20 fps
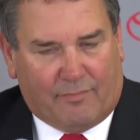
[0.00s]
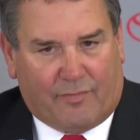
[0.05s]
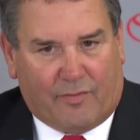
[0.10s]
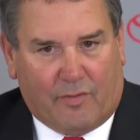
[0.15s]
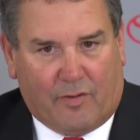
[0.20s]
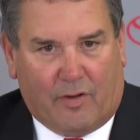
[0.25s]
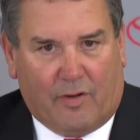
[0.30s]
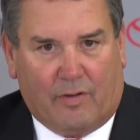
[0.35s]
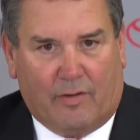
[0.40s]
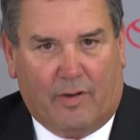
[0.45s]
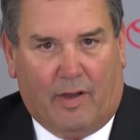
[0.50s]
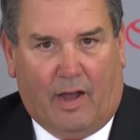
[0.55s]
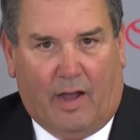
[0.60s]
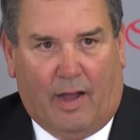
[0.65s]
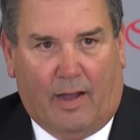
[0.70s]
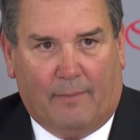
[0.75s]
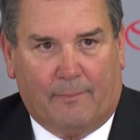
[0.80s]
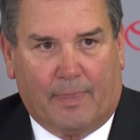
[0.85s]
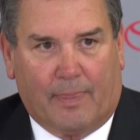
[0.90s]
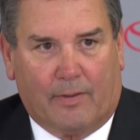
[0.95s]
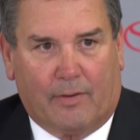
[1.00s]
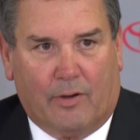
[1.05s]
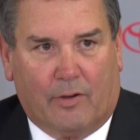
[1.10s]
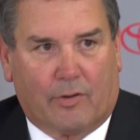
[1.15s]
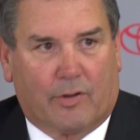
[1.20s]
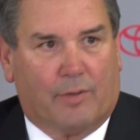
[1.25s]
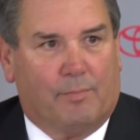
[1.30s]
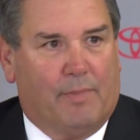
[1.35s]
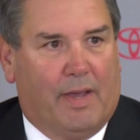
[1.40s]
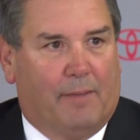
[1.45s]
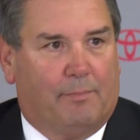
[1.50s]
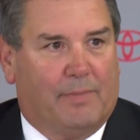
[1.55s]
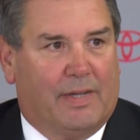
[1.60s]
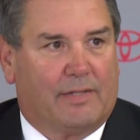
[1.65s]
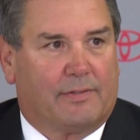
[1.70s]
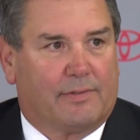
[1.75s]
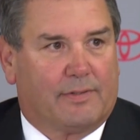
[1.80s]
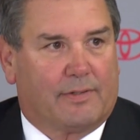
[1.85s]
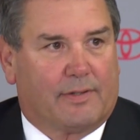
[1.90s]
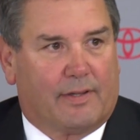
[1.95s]
for her
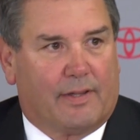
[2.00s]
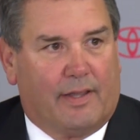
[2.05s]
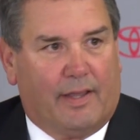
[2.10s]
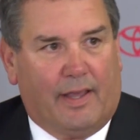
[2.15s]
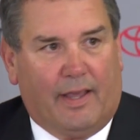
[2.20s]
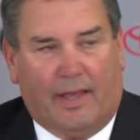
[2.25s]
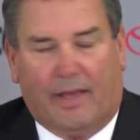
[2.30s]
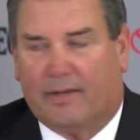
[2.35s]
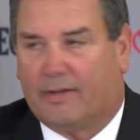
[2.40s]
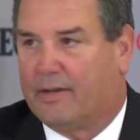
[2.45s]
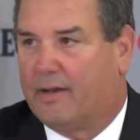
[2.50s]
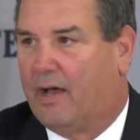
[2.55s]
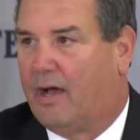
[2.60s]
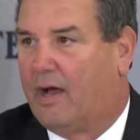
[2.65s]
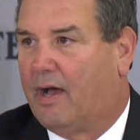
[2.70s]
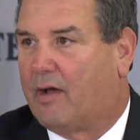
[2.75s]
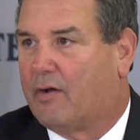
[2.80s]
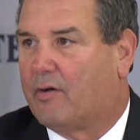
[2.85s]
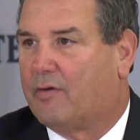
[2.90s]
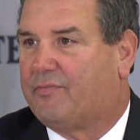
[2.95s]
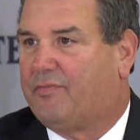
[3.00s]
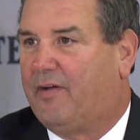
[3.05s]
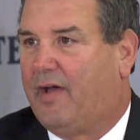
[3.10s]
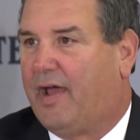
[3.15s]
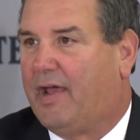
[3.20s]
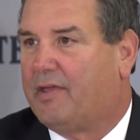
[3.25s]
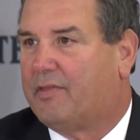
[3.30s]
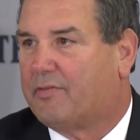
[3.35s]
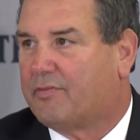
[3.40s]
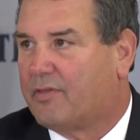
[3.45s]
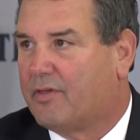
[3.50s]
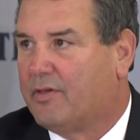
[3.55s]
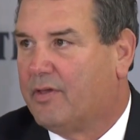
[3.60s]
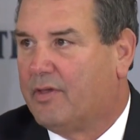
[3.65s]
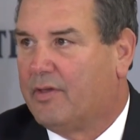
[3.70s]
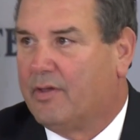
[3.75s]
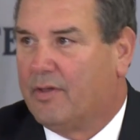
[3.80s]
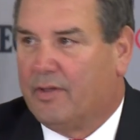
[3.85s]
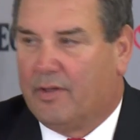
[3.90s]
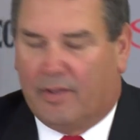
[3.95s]
commitment and her faith.
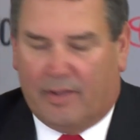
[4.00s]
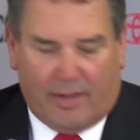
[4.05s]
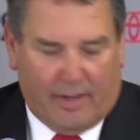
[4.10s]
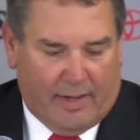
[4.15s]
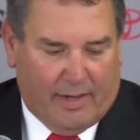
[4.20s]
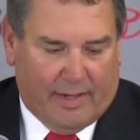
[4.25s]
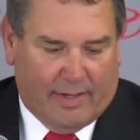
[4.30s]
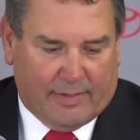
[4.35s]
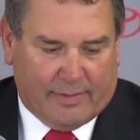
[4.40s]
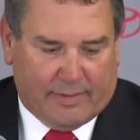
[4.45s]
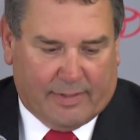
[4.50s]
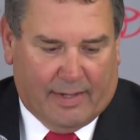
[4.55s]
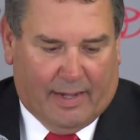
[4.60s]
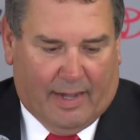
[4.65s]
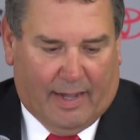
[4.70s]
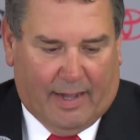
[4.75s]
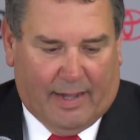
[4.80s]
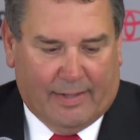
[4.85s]
And